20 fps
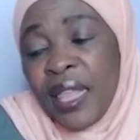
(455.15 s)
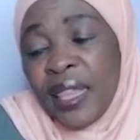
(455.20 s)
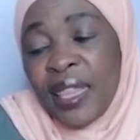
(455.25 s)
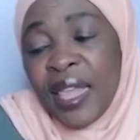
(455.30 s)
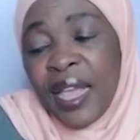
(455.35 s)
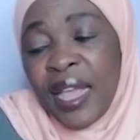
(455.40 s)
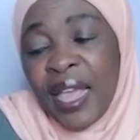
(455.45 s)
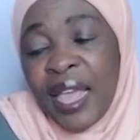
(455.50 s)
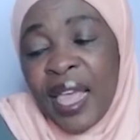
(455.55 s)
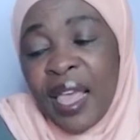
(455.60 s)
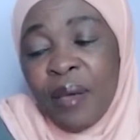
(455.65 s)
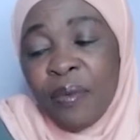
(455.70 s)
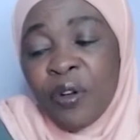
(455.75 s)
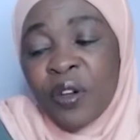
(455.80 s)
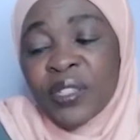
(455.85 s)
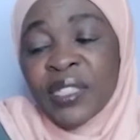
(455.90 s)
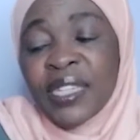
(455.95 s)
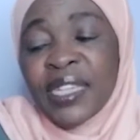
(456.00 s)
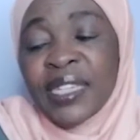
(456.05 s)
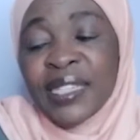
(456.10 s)
The game
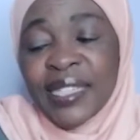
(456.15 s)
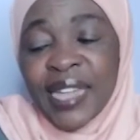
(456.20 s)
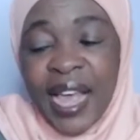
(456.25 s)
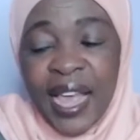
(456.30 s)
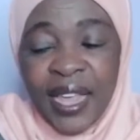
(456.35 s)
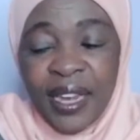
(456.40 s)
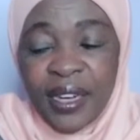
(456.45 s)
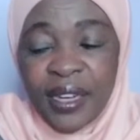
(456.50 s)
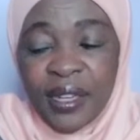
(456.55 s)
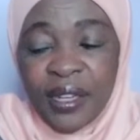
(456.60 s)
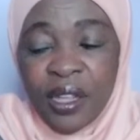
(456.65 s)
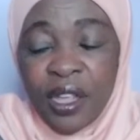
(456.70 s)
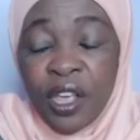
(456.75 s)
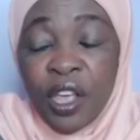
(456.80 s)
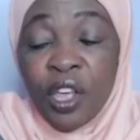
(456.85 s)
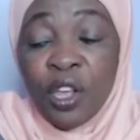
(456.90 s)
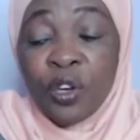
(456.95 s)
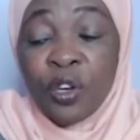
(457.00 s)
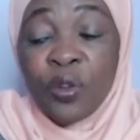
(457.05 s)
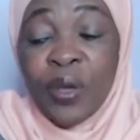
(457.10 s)
was designed
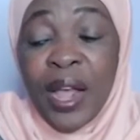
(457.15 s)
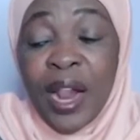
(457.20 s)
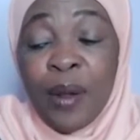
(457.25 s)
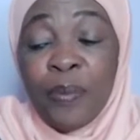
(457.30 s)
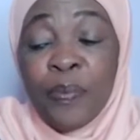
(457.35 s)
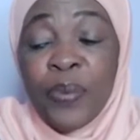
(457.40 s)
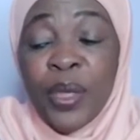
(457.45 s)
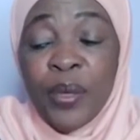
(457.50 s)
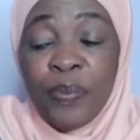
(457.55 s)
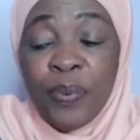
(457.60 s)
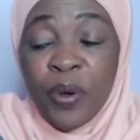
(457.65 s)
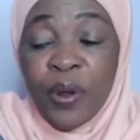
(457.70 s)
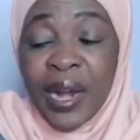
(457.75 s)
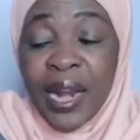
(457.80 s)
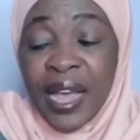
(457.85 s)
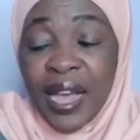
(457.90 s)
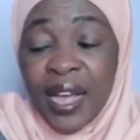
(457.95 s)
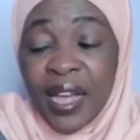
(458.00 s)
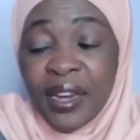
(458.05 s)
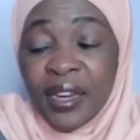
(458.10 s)
to help people
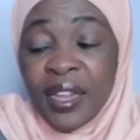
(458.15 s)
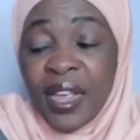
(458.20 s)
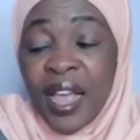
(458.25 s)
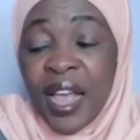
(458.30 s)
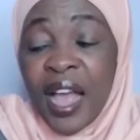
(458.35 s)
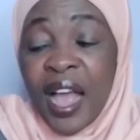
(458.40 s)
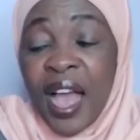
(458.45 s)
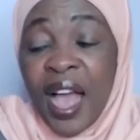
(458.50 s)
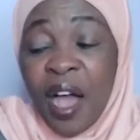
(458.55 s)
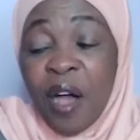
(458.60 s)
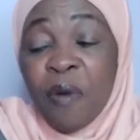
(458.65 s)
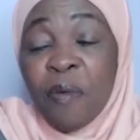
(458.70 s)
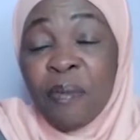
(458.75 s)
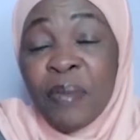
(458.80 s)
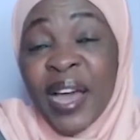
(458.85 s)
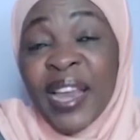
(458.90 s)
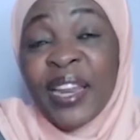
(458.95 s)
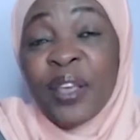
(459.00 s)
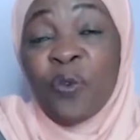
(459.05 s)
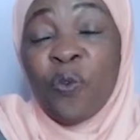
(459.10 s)
learn how
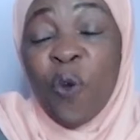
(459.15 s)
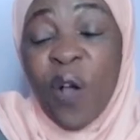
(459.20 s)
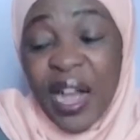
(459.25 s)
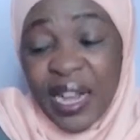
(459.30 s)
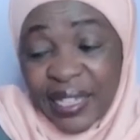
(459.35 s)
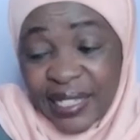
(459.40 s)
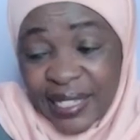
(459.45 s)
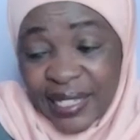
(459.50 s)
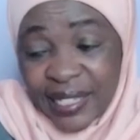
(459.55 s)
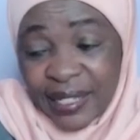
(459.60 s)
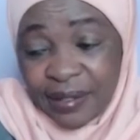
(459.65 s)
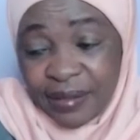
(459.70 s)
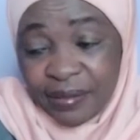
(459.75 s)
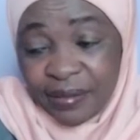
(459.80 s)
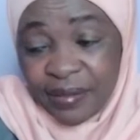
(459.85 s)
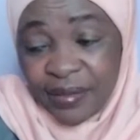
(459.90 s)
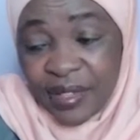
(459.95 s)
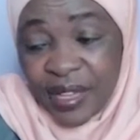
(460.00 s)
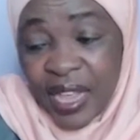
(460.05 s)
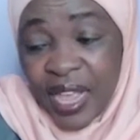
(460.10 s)
money works.
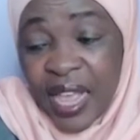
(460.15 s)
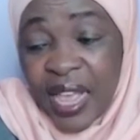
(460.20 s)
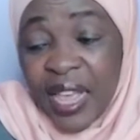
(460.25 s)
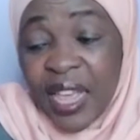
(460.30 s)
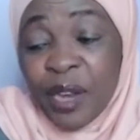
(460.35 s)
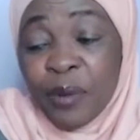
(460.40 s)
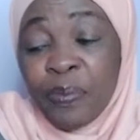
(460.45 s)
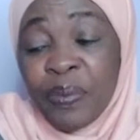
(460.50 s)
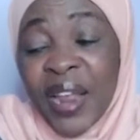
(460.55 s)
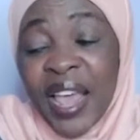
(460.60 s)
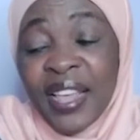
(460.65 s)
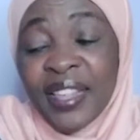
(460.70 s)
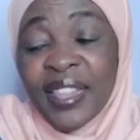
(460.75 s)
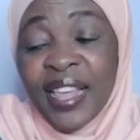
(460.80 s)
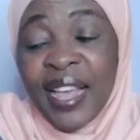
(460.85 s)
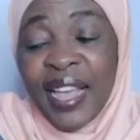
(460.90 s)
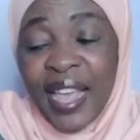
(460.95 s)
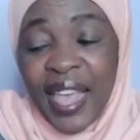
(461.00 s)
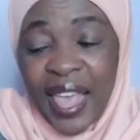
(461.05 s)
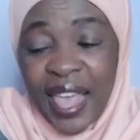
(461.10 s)
In playing
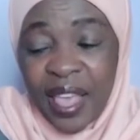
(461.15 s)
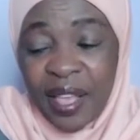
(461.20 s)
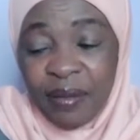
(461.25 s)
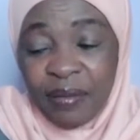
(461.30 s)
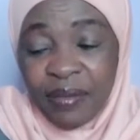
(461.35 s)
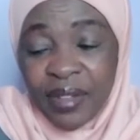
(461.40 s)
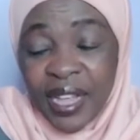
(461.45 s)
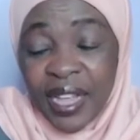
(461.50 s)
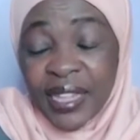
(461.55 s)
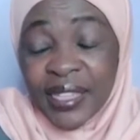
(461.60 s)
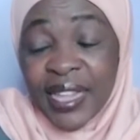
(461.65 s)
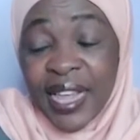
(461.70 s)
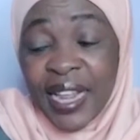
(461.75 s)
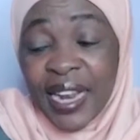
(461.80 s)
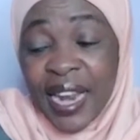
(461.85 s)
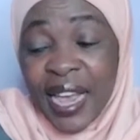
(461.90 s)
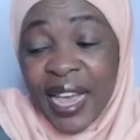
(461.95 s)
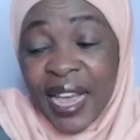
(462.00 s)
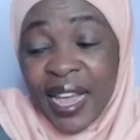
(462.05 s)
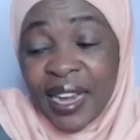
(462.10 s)
the game, they
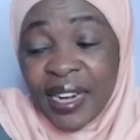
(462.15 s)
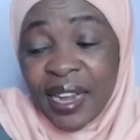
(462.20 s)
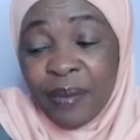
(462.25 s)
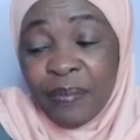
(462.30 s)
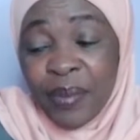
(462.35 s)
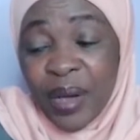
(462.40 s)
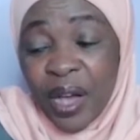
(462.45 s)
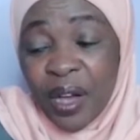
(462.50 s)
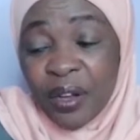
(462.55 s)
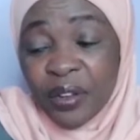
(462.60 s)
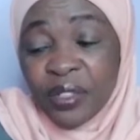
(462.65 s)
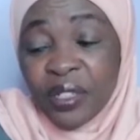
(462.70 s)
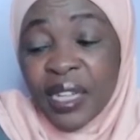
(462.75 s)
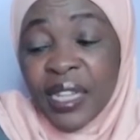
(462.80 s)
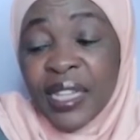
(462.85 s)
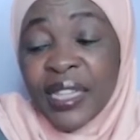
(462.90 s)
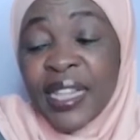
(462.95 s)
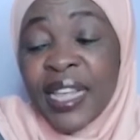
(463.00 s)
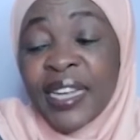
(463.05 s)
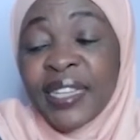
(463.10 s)
learn about
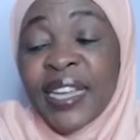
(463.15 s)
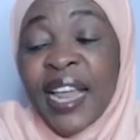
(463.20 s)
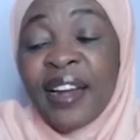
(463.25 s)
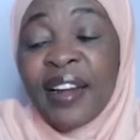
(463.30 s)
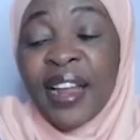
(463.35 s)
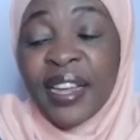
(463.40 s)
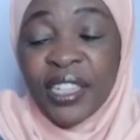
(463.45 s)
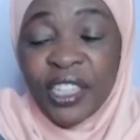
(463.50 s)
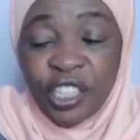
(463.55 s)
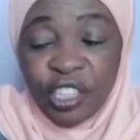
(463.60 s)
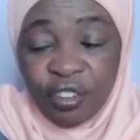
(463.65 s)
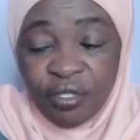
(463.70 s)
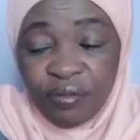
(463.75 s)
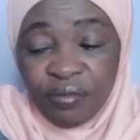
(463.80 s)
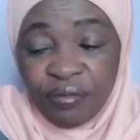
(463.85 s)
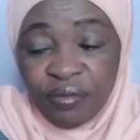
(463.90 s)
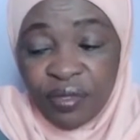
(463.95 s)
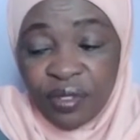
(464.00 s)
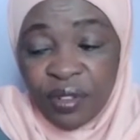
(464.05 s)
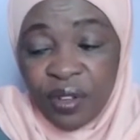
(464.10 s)
the interaction
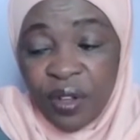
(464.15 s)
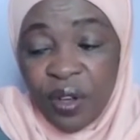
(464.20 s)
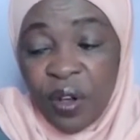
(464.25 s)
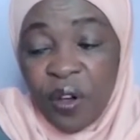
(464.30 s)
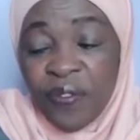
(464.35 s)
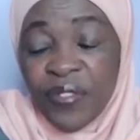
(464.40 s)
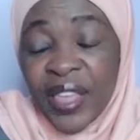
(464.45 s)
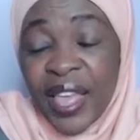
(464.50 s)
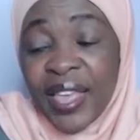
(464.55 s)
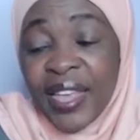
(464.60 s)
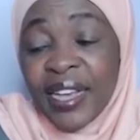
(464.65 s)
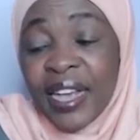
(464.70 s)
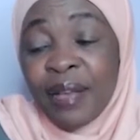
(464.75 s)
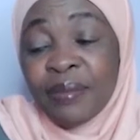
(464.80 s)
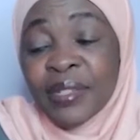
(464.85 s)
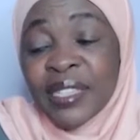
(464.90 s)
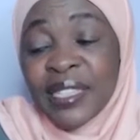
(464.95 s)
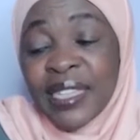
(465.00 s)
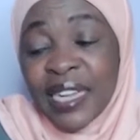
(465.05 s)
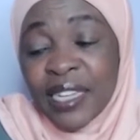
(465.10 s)
of the
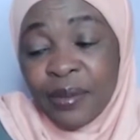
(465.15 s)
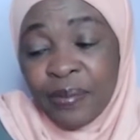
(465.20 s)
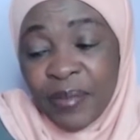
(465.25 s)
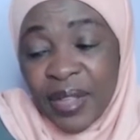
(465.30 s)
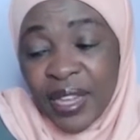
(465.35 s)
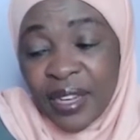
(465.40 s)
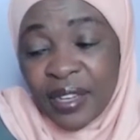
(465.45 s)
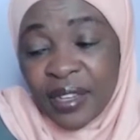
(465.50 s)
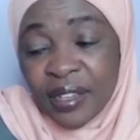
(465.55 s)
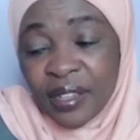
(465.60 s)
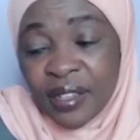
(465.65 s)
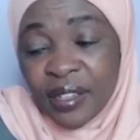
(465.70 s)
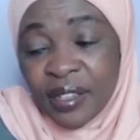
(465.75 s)
income statement